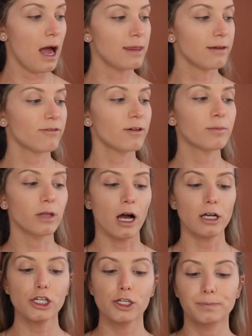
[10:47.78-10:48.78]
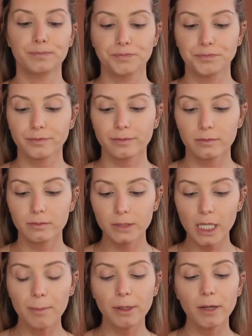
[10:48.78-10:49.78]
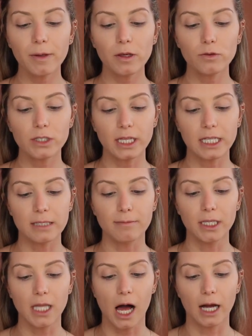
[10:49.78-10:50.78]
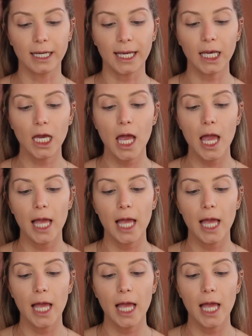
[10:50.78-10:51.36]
And then for blush, I'm going to be using this Milani